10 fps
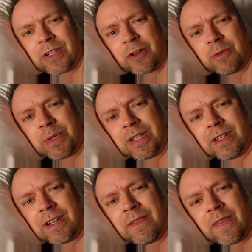
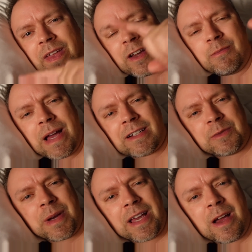Caribbean and then they come back to
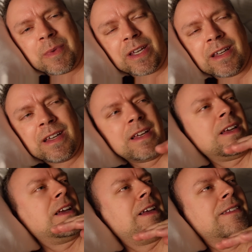Miami.
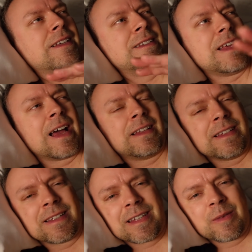It's exactly
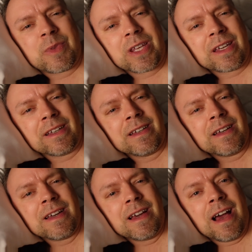the same thing.
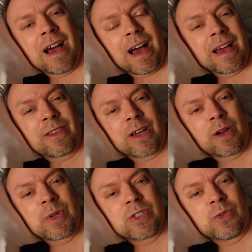I thought I
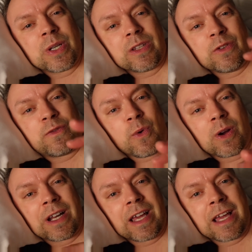was doing the
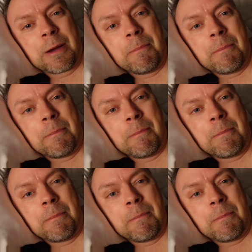4-day